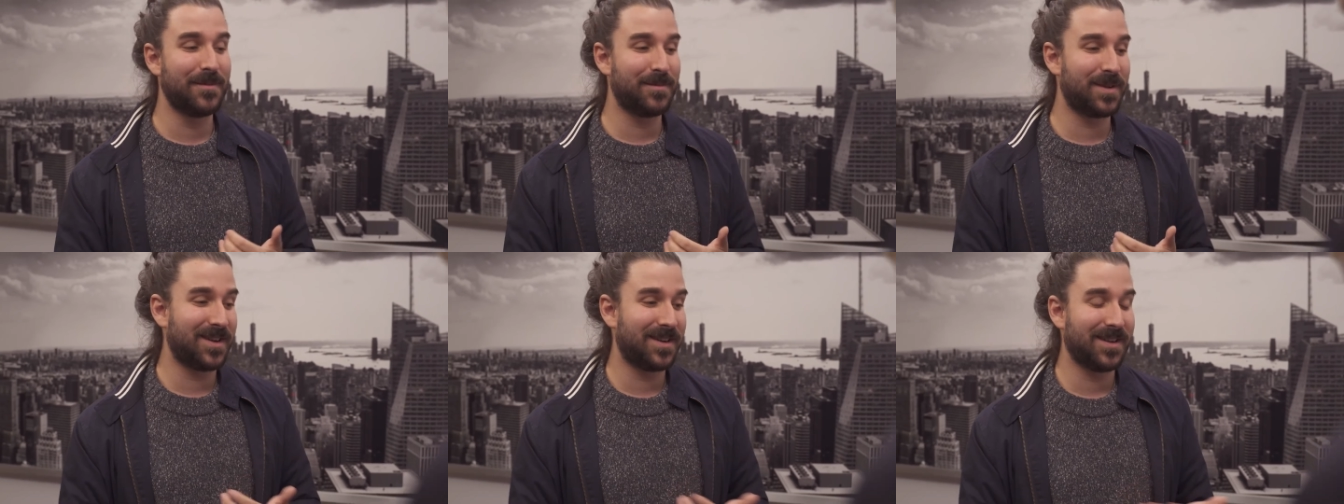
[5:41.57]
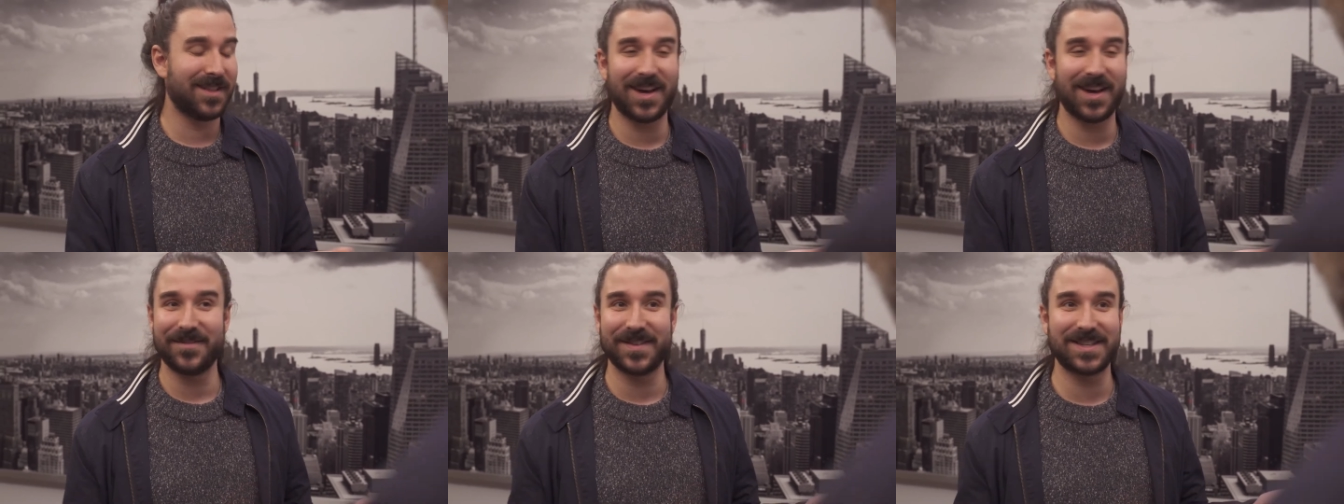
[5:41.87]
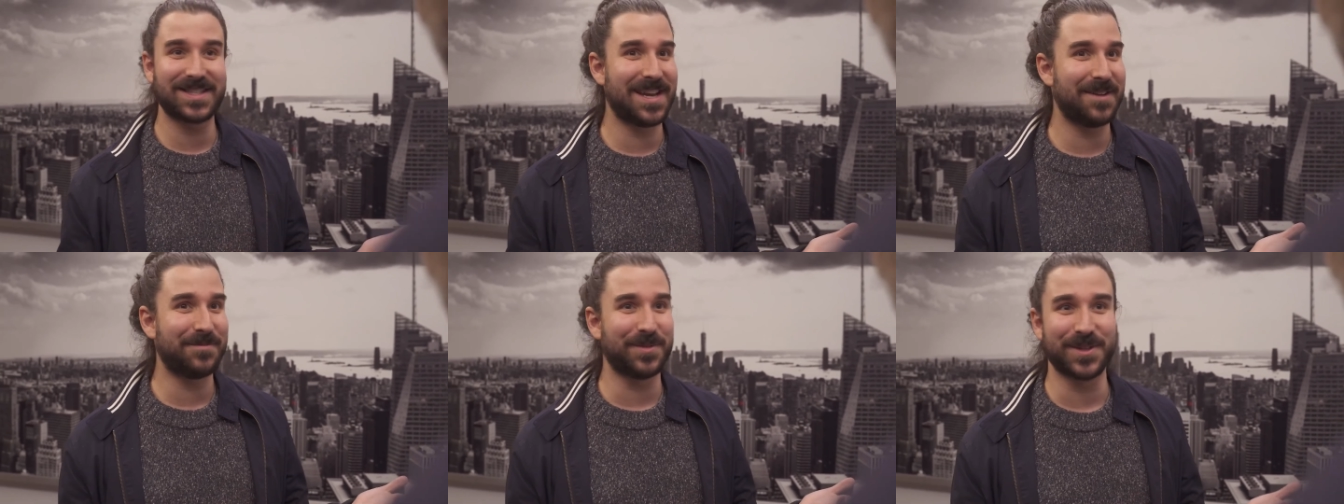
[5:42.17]
but in a lot of
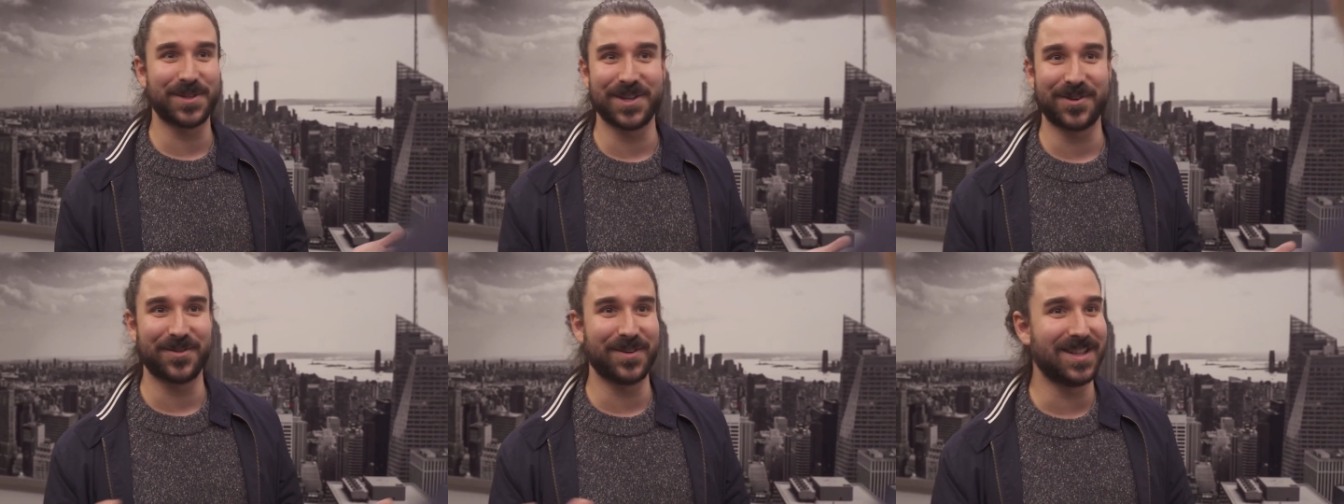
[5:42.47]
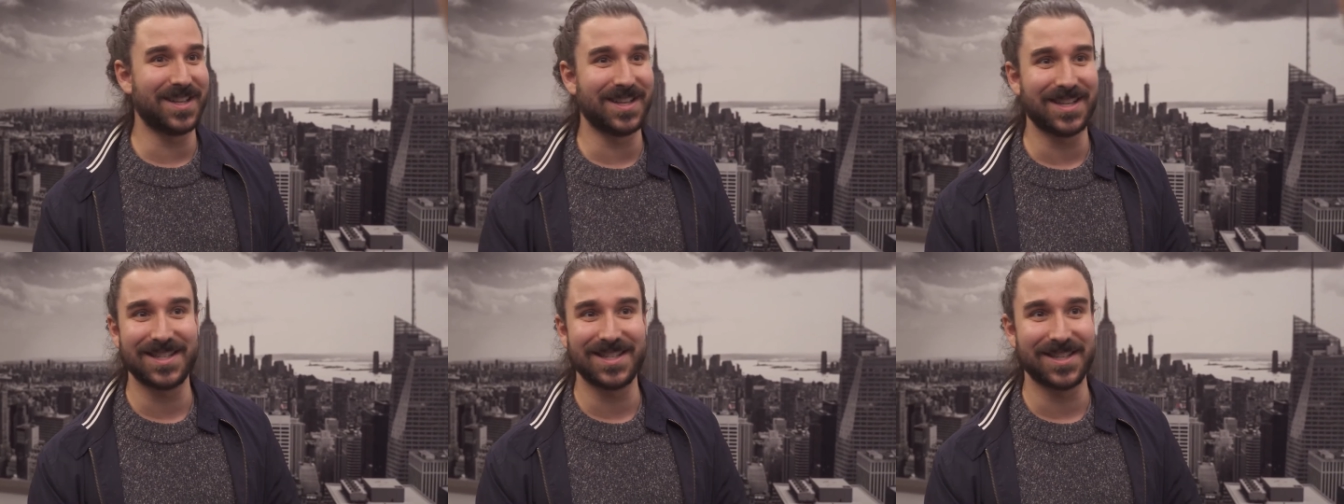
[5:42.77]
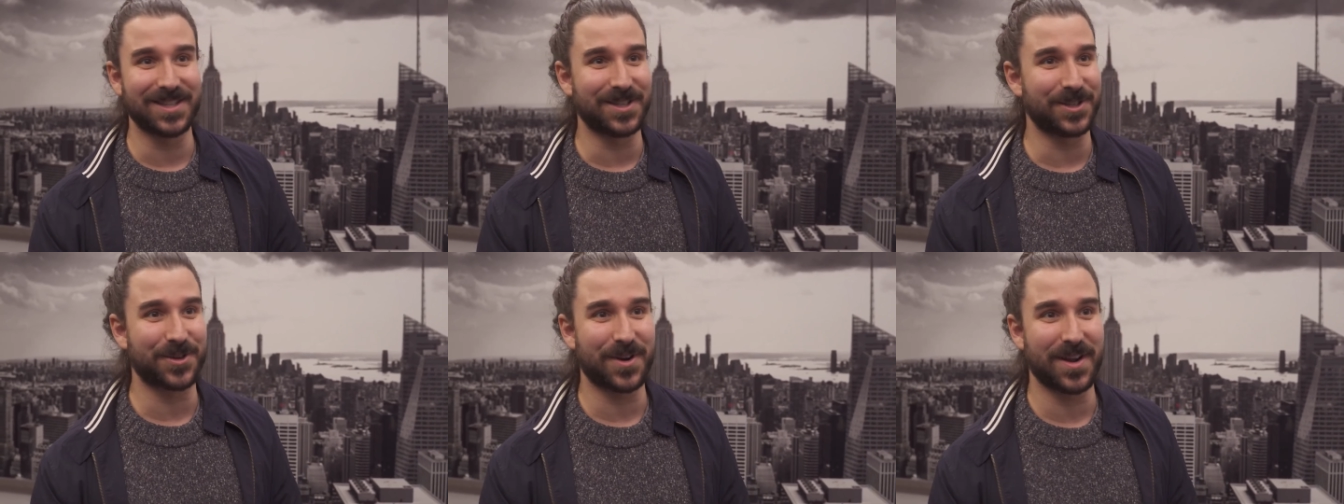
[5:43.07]
examples there really
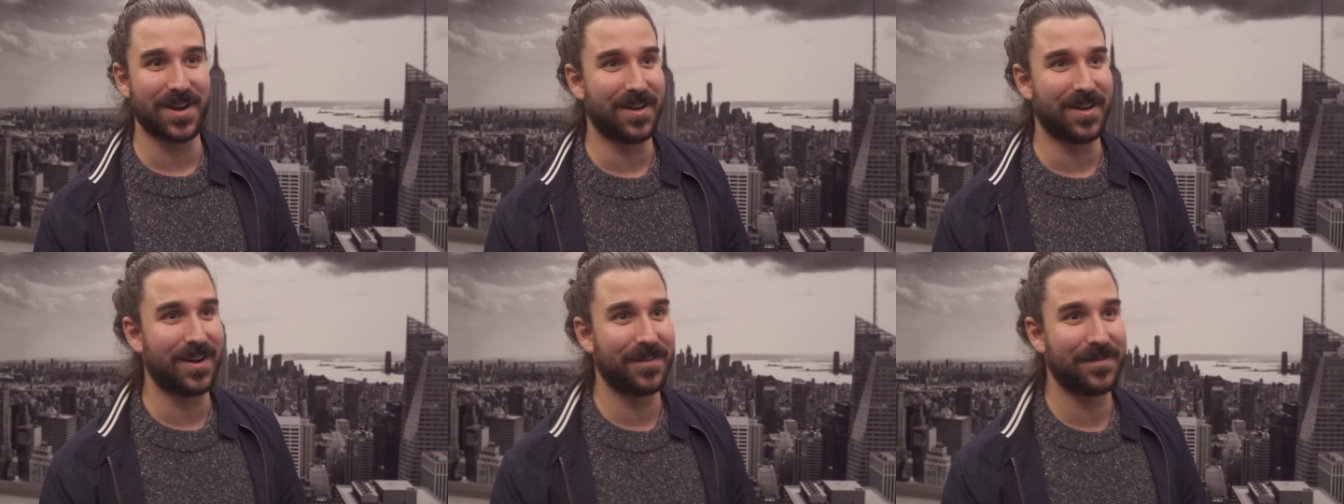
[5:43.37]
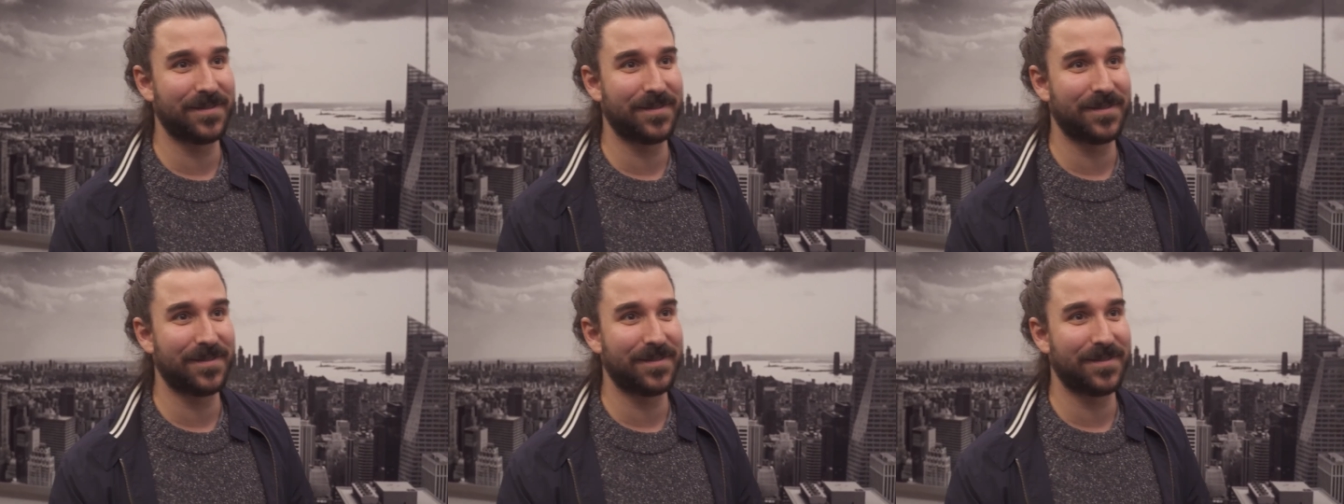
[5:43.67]
isn't a trade-off.